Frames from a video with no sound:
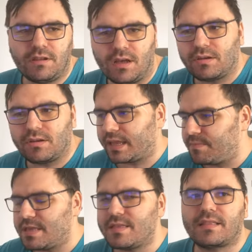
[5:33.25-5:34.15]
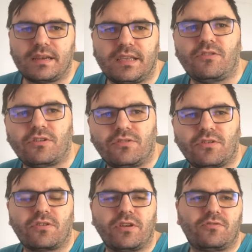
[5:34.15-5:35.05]
No, like immediately you're
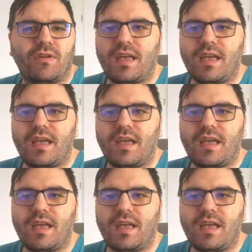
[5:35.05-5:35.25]
going to